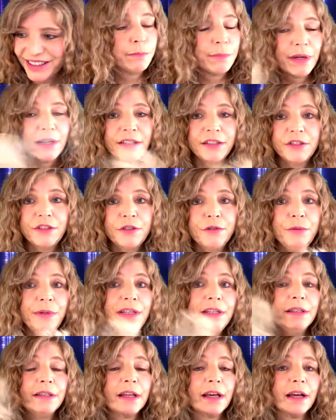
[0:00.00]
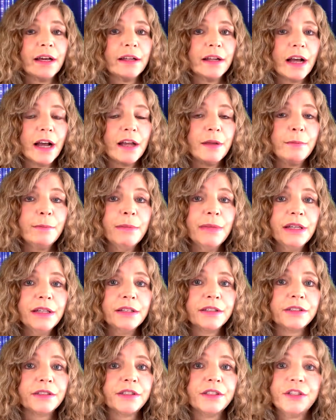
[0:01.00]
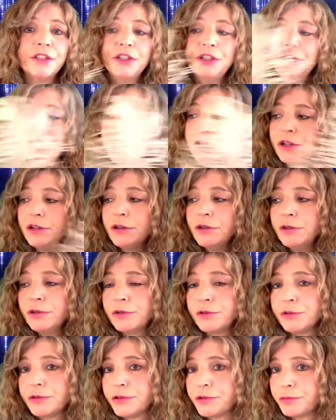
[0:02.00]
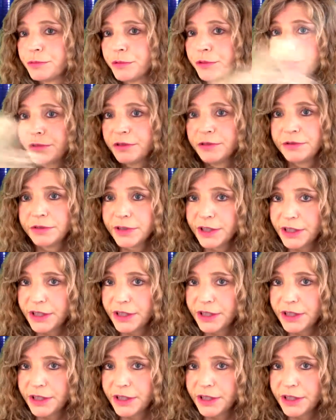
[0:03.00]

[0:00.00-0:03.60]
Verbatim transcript: By doing that, I missed years worth of